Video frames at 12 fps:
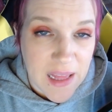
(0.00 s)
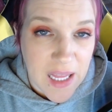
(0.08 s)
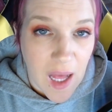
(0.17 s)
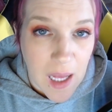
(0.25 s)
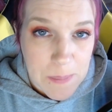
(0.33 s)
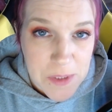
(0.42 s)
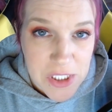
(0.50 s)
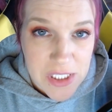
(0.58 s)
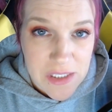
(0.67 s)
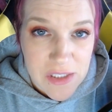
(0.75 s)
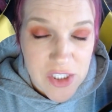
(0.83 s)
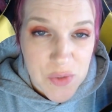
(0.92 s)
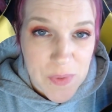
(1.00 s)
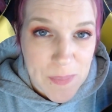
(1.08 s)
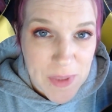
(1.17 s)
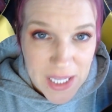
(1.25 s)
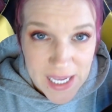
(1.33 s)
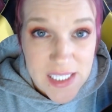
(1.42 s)
the option to
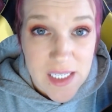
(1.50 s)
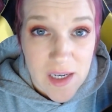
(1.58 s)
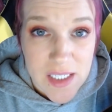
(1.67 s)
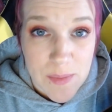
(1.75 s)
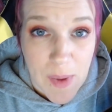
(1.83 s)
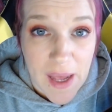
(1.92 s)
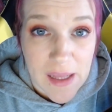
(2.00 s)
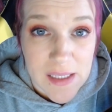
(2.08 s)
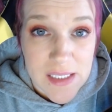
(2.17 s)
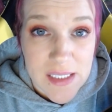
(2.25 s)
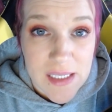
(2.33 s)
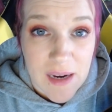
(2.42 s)
replace our smiles